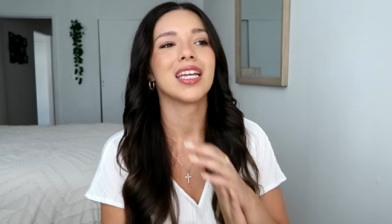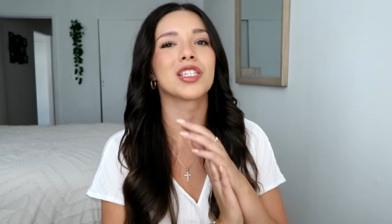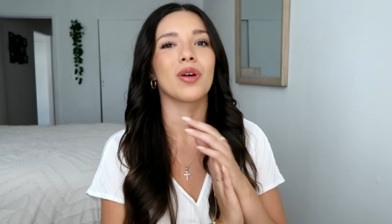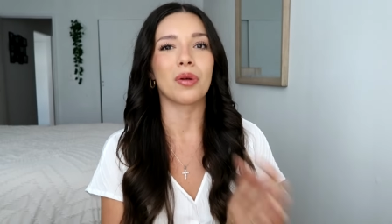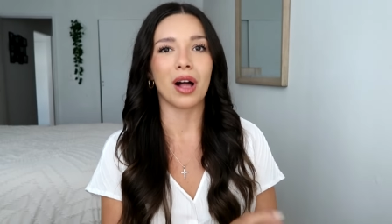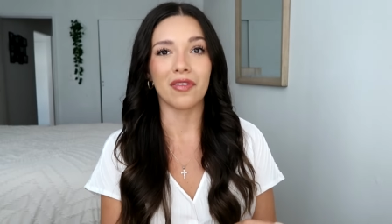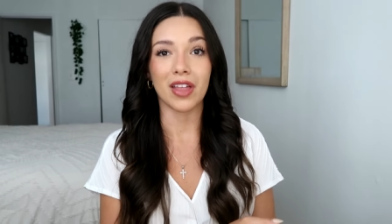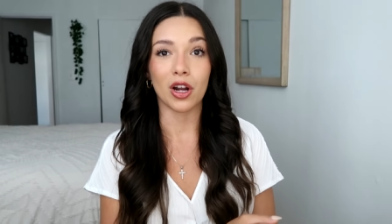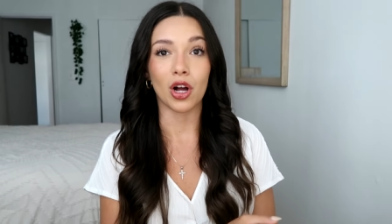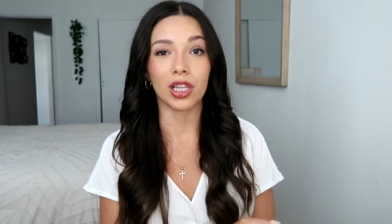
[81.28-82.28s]
So I will have
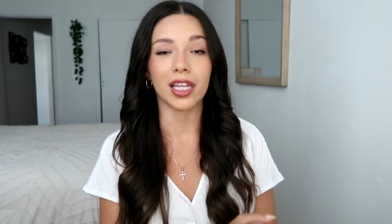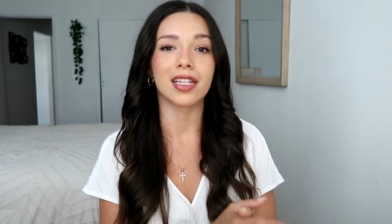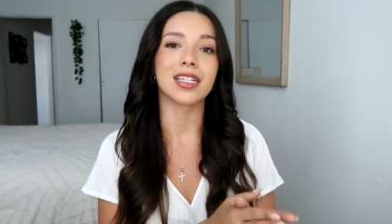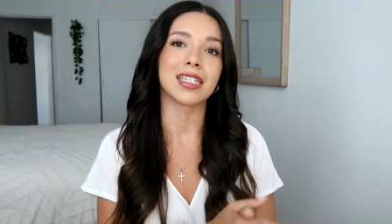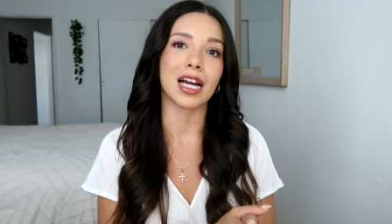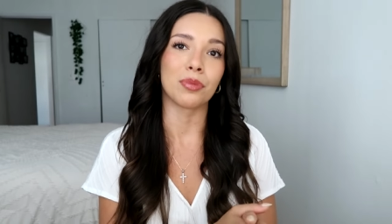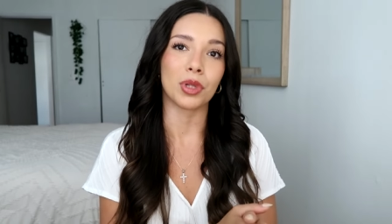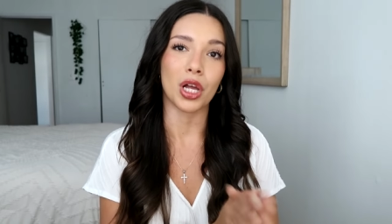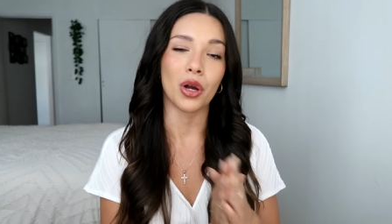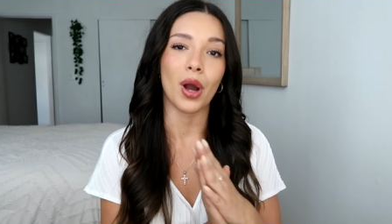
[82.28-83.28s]
that all linked down
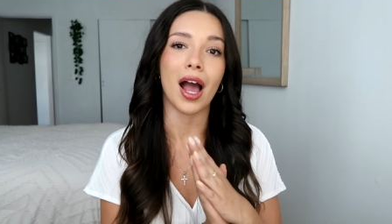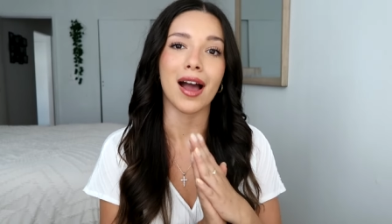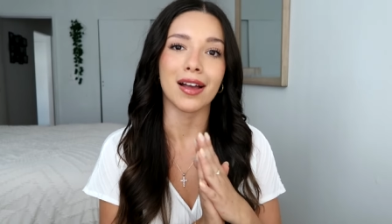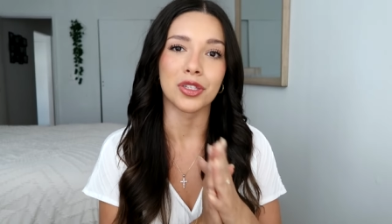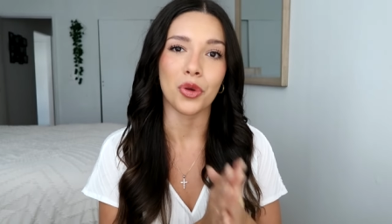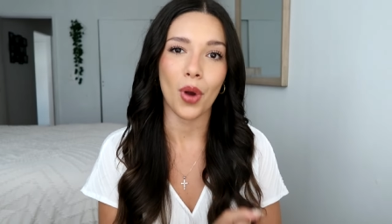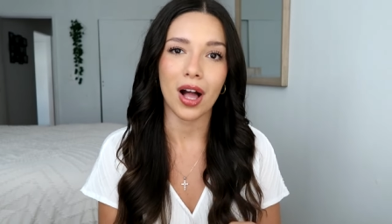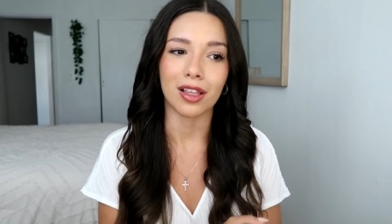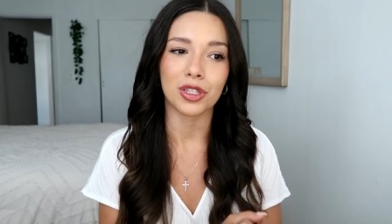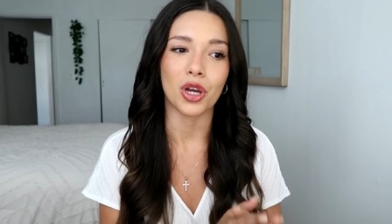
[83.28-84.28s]
below as
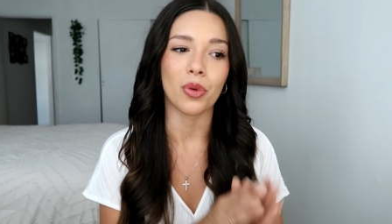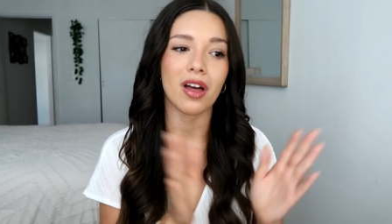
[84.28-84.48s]
well. So